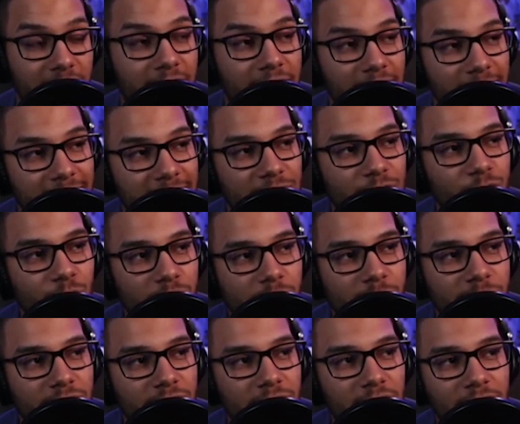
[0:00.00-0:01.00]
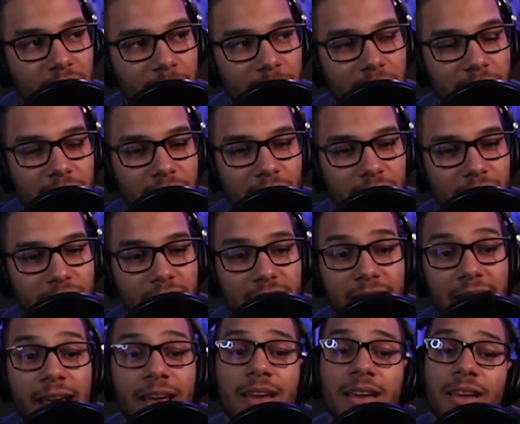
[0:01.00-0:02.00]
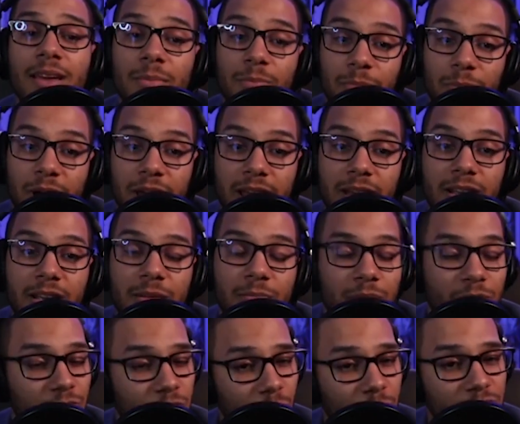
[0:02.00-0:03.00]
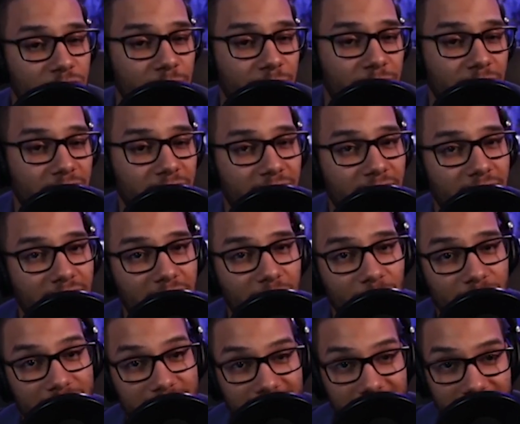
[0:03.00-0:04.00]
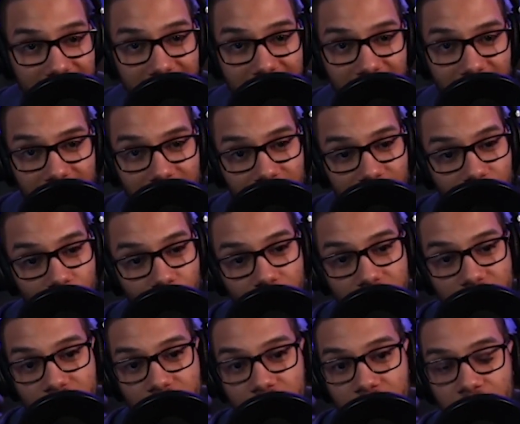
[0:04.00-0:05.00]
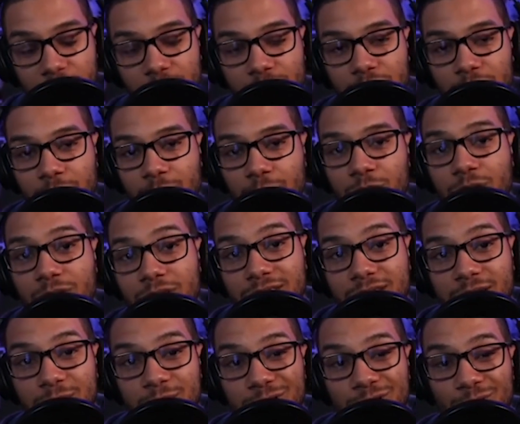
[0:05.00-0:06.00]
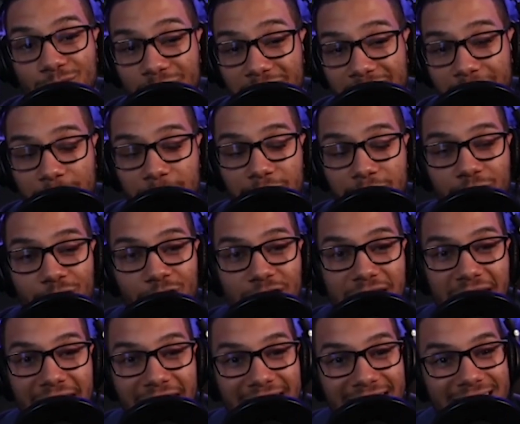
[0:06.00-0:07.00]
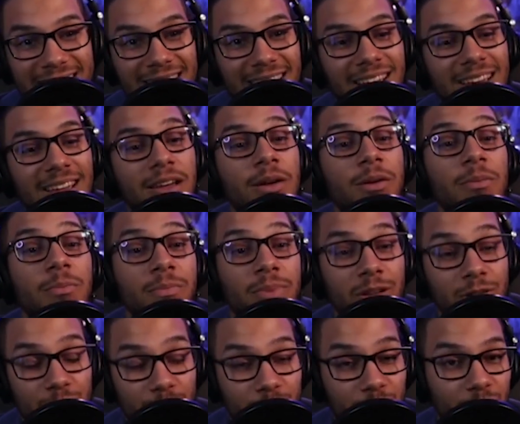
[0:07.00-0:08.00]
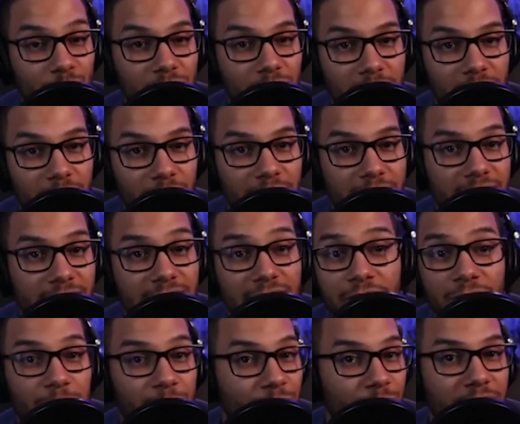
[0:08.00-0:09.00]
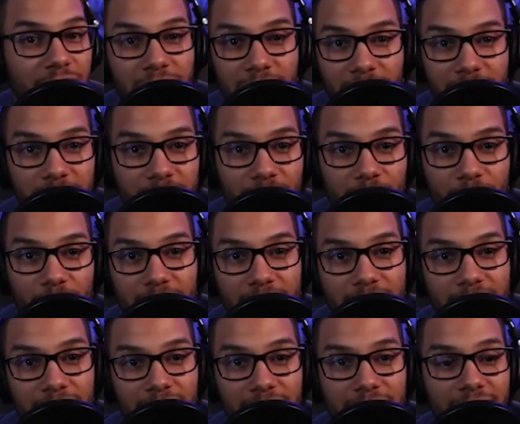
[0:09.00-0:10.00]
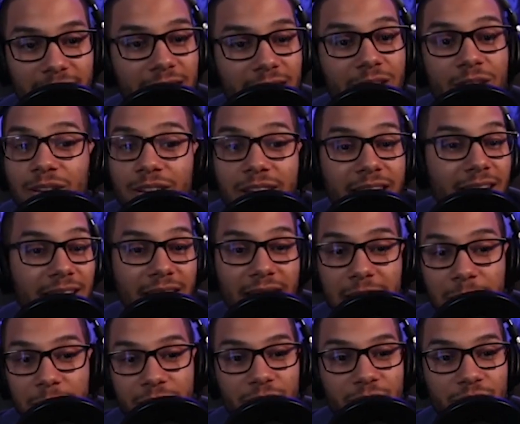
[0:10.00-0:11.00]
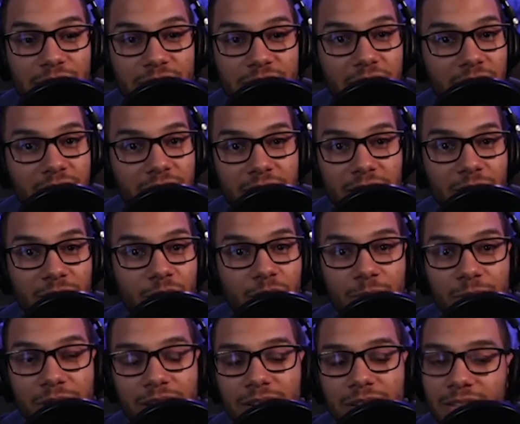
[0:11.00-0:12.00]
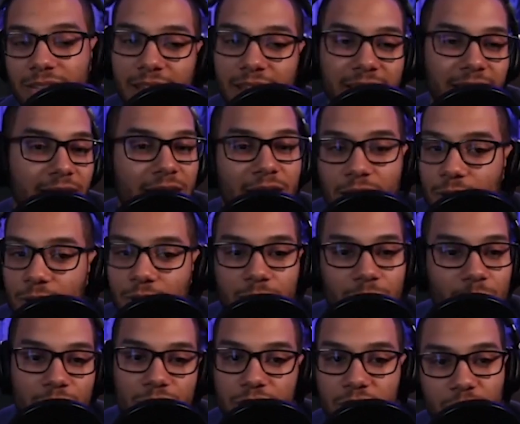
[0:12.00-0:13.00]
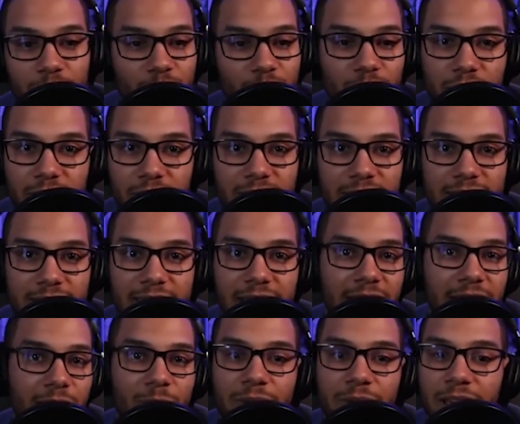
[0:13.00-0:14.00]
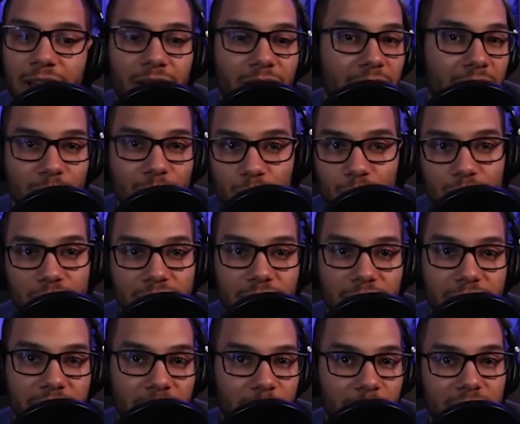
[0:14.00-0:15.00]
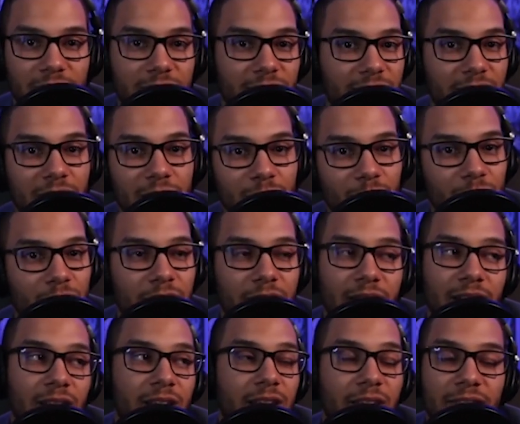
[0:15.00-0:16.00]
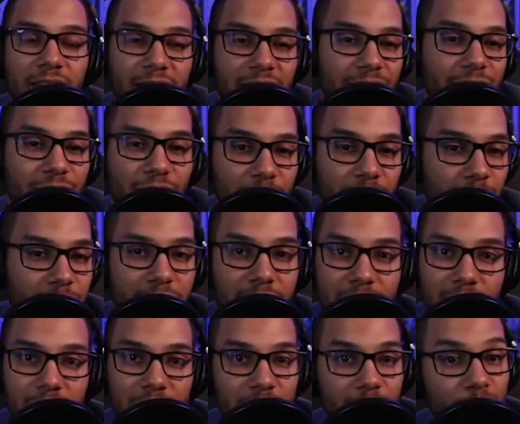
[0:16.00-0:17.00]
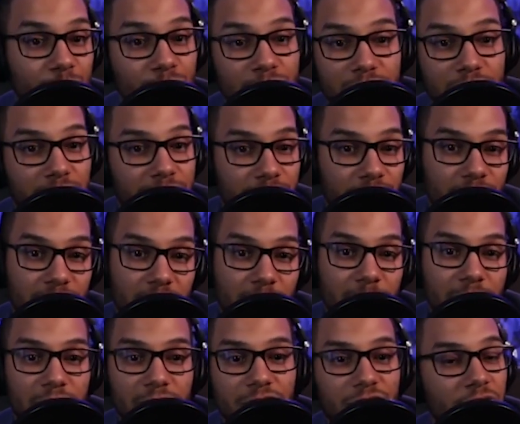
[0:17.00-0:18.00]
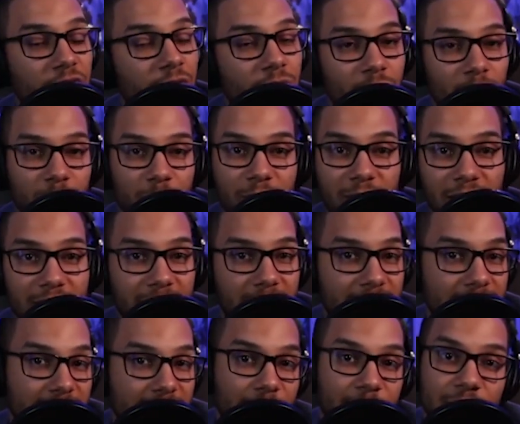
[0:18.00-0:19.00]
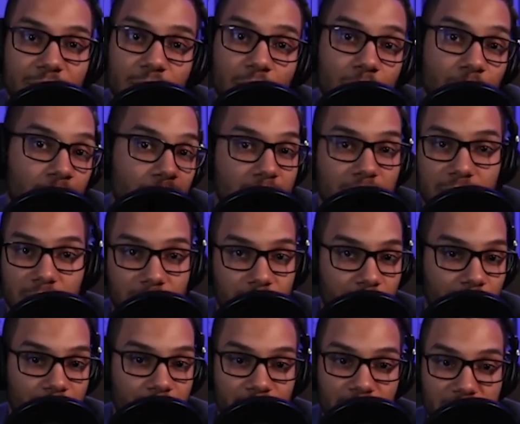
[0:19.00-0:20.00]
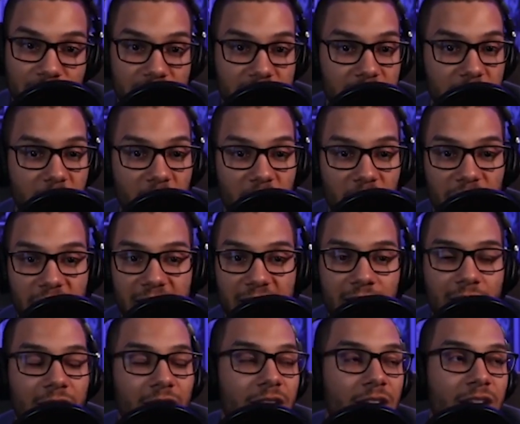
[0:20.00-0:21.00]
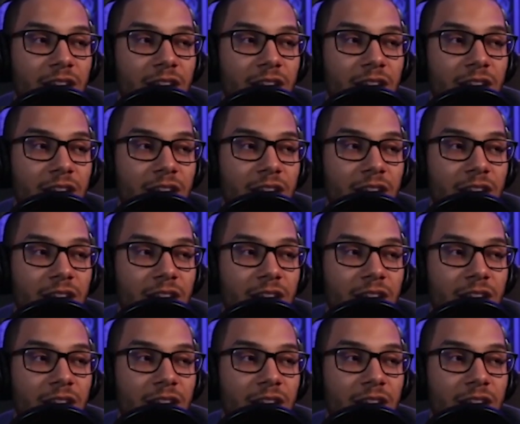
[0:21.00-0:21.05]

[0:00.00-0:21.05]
And that's what we're going to be talking about here today. But before we jump into that, I want to say, hey, if you're watching on YouTube, you subscribe if you're not, because we're doing a lot of great stuff, putting out a lot of great content, getting hyped for Zelda, you know what I mean? Like, just getting really excited. We got a lot of cool stuff coming that's Zelda related, and then after that, we got a lot of cool stuff just coming in general with podcast episodes and all that.